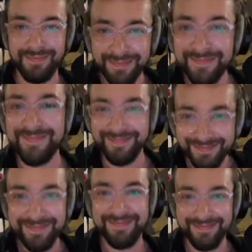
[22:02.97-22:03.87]
that's my
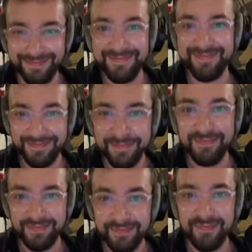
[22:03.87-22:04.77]
pick. Now,
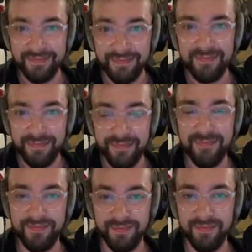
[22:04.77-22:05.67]
here's a heavy
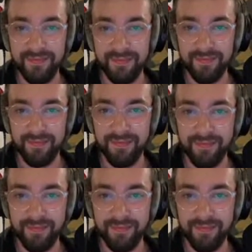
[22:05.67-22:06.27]
pick. Check this out.